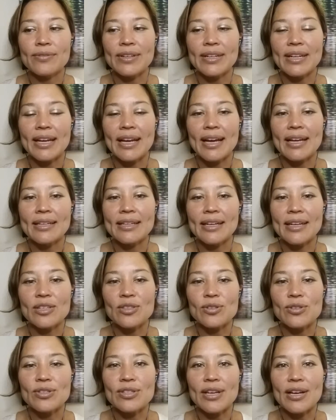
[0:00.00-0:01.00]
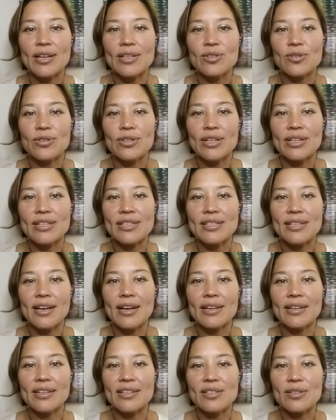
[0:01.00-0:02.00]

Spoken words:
and I hadn't exercised or done a sauna.